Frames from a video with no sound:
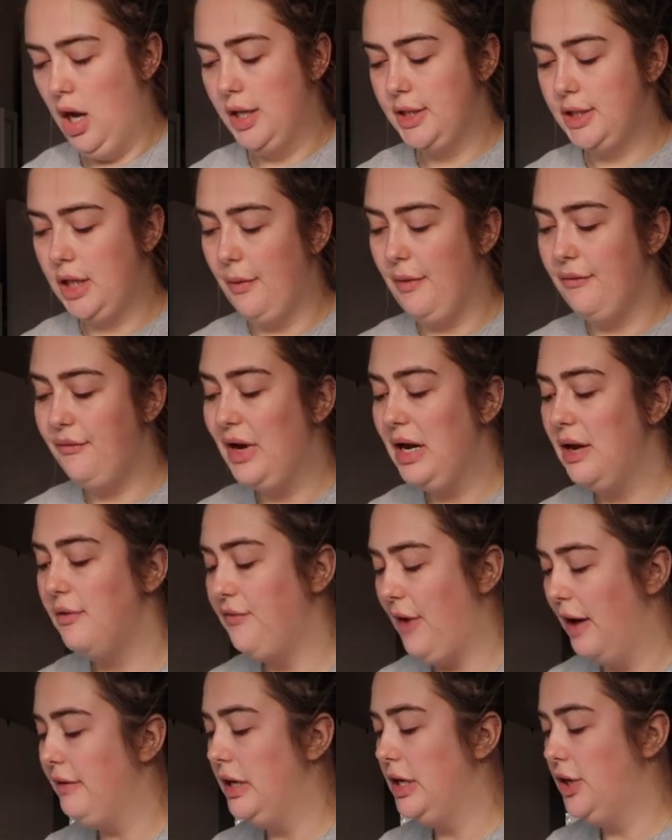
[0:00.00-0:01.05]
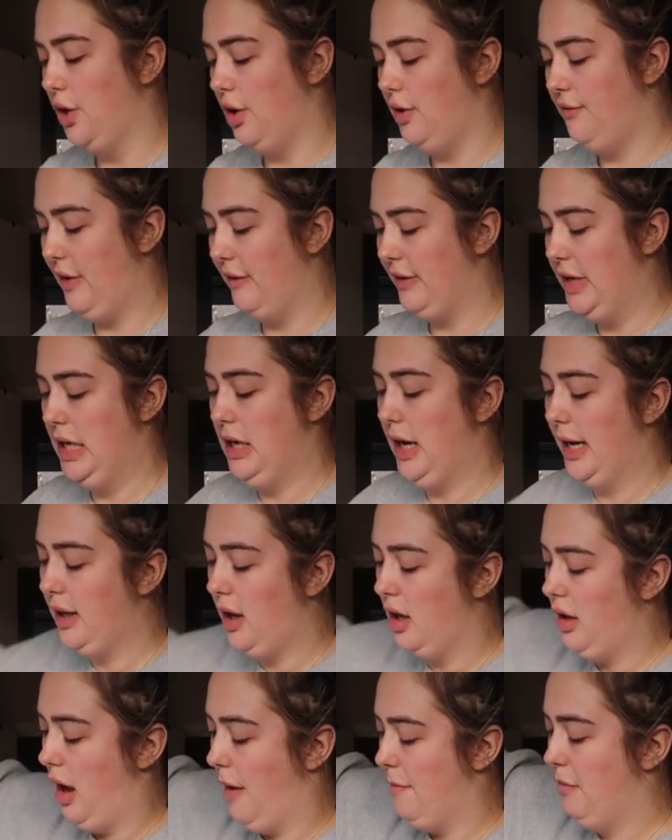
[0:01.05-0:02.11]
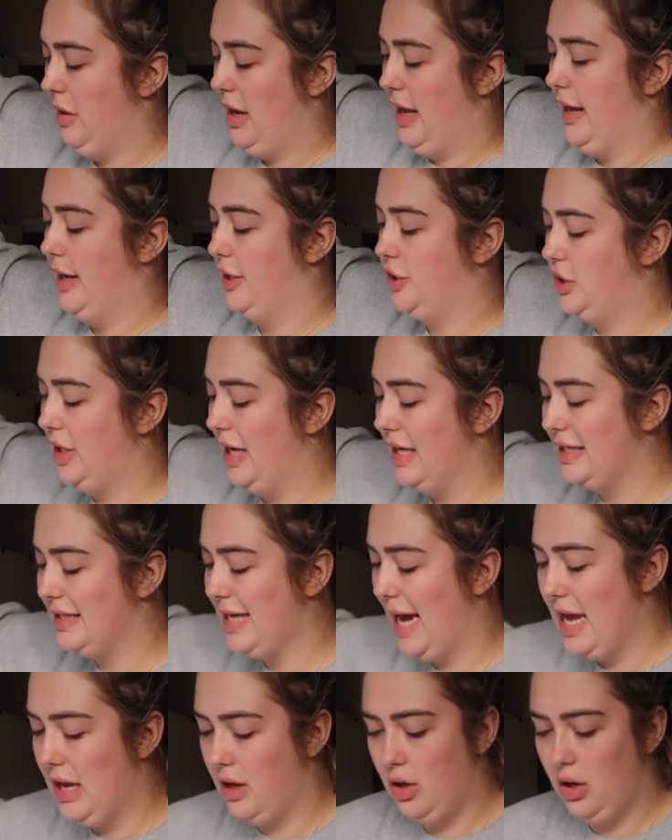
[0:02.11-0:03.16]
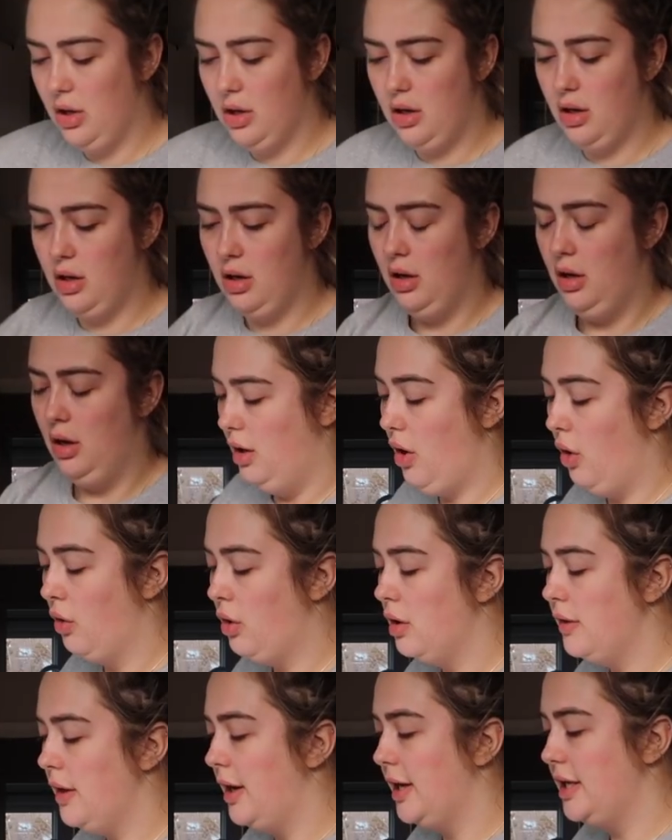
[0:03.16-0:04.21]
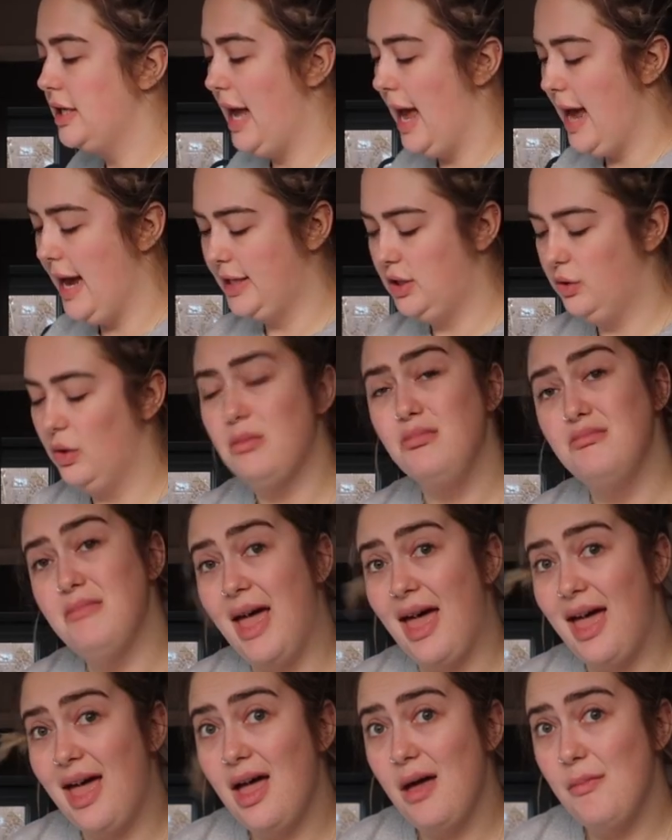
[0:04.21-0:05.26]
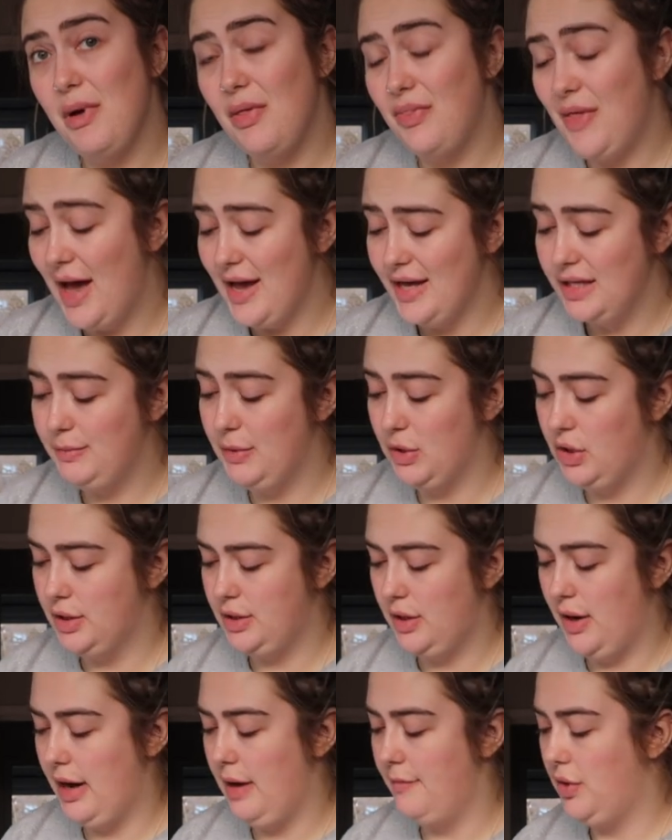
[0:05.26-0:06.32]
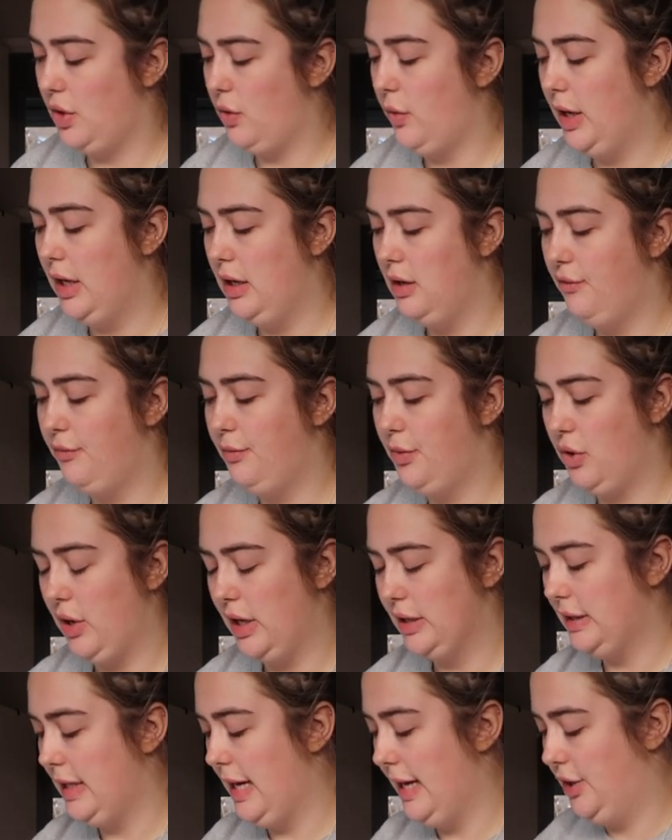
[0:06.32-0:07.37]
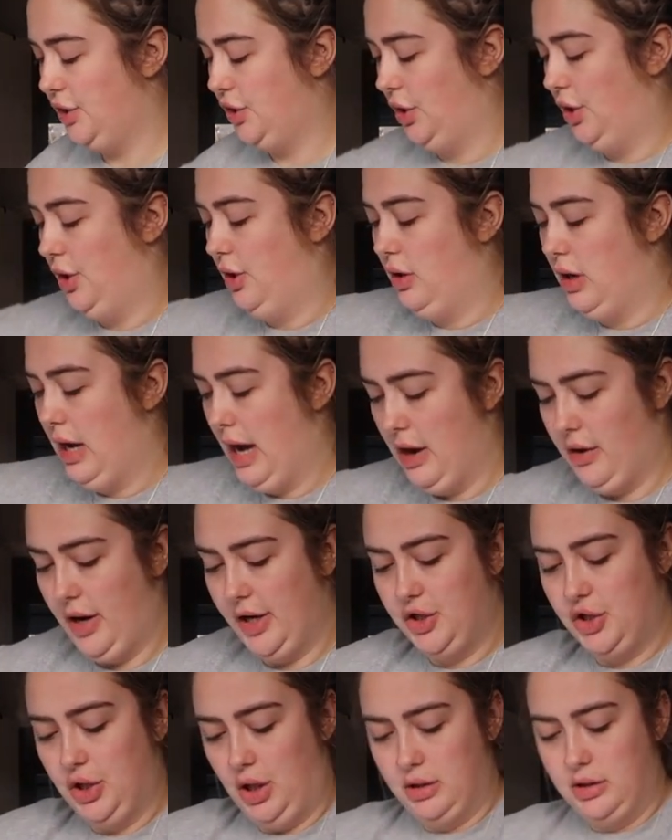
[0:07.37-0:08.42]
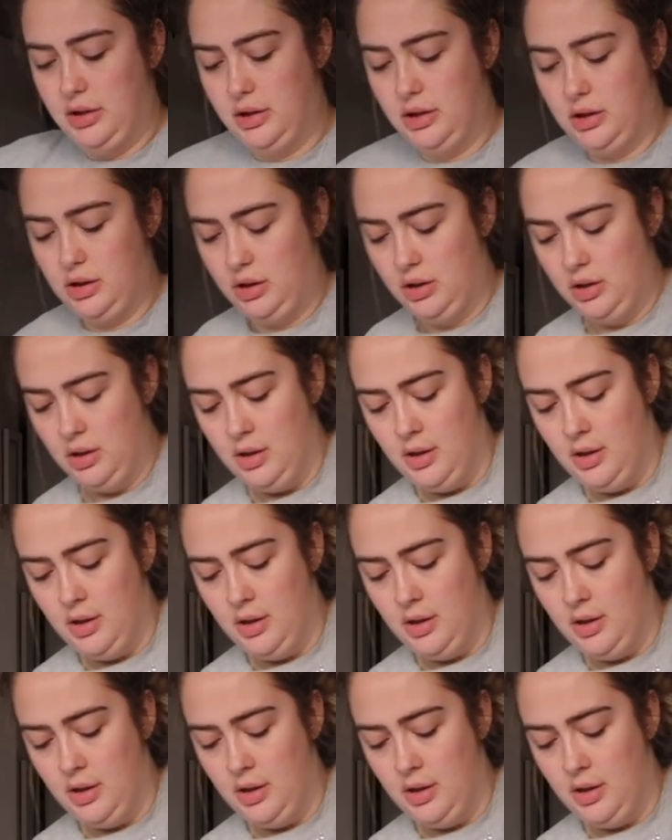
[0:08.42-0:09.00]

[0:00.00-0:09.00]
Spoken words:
So I'm feeling very good, very, like, accomplished. It's taken longer than I'd care to admit, but that is because I am the queen of procrastination, and I just,